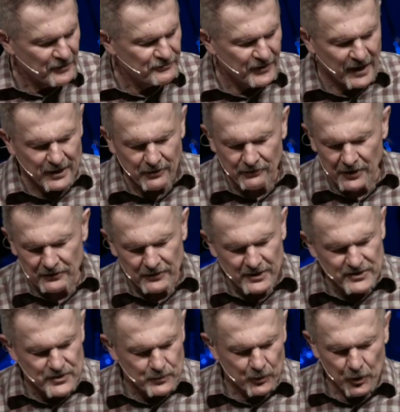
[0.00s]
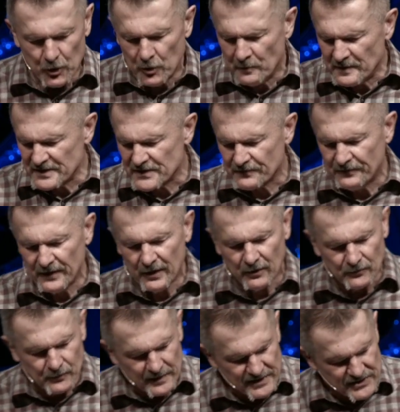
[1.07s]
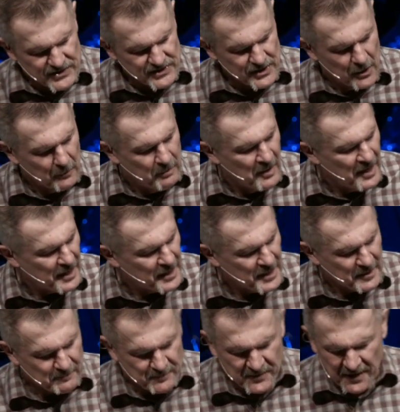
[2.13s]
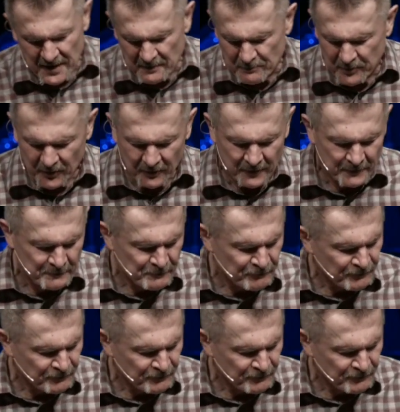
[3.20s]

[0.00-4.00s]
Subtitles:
thank you that this room is filled with so many people